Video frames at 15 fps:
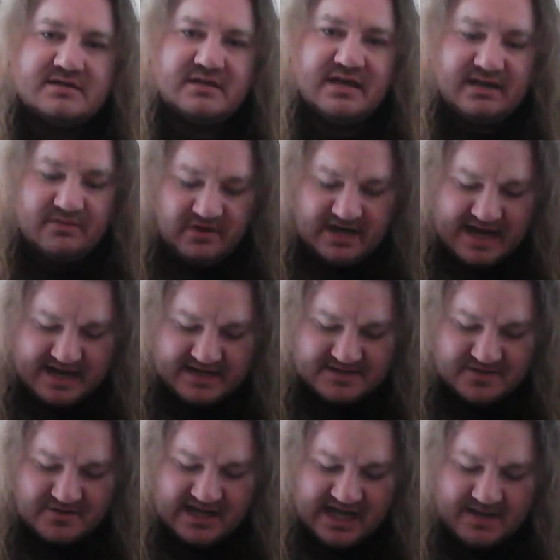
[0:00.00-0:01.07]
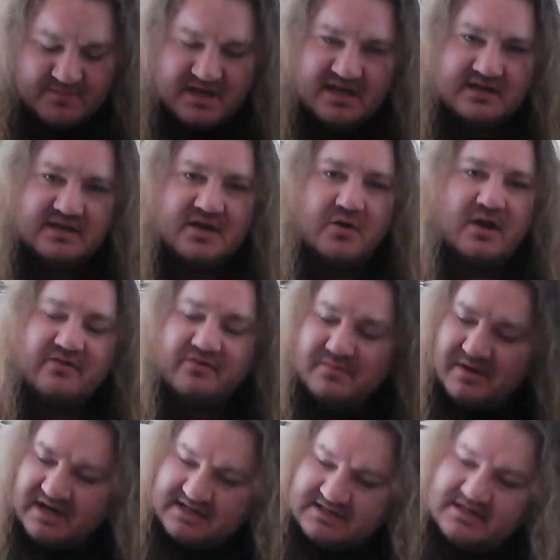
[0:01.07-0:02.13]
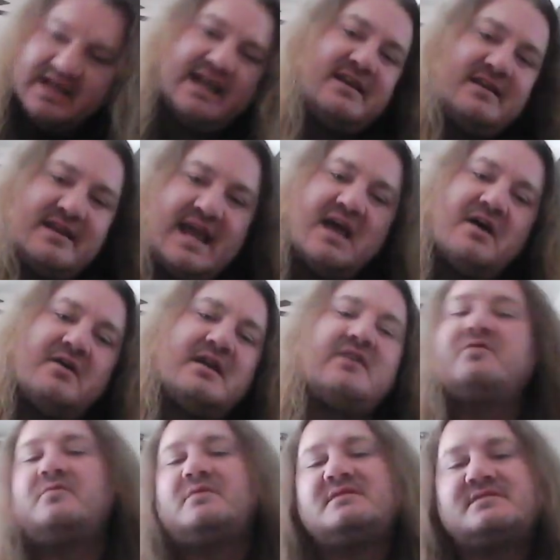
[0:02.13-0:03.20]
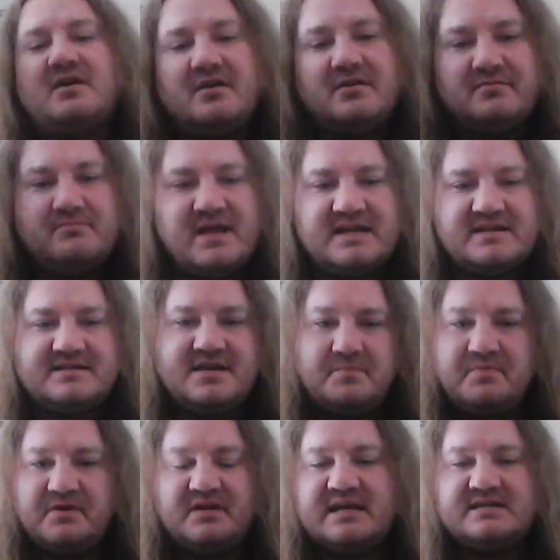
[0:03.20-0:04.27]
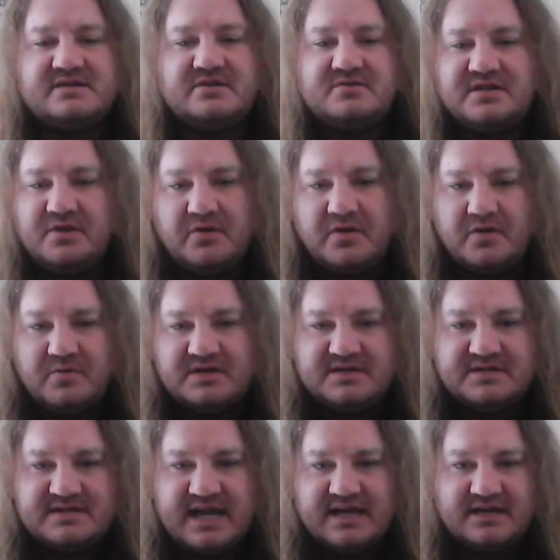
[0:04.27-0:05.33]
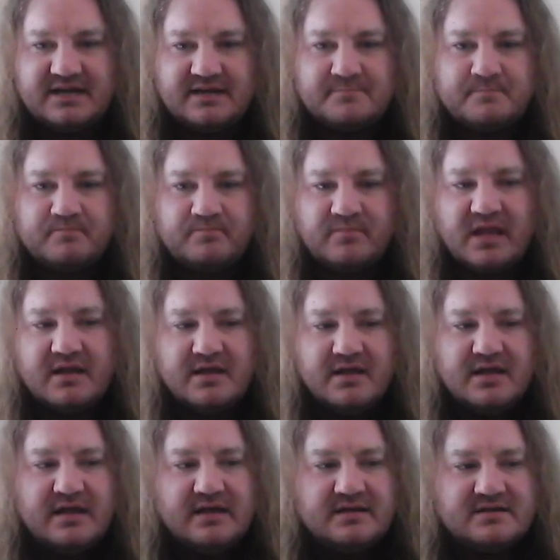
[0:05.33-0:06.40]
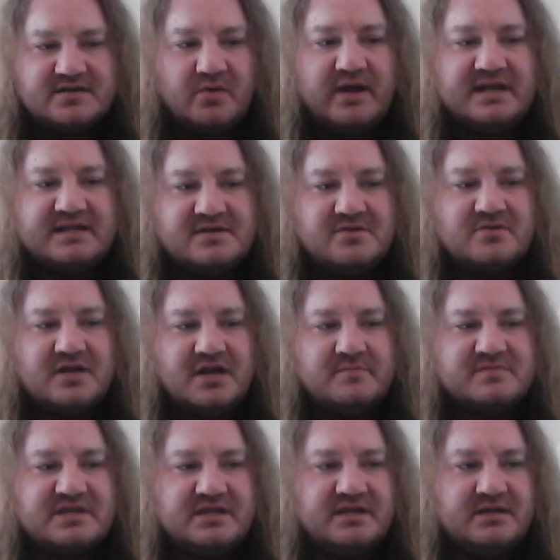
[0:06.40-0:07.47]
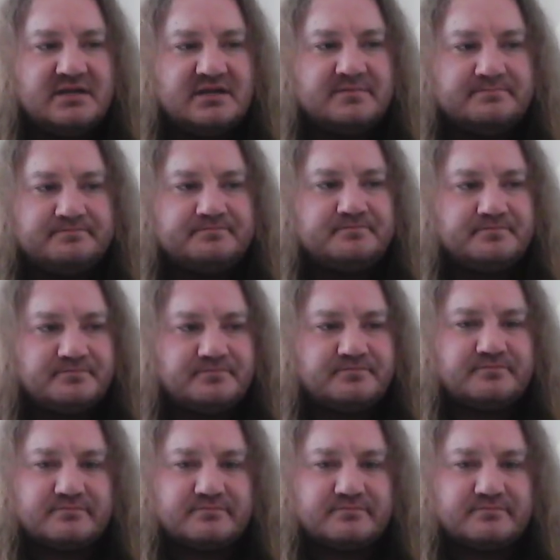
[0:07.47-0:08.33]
So then when Enzo came in, you know, everybody's laying down. Everyone's all messed up, and Lesnar's the only one standing. So Enzo comes in and,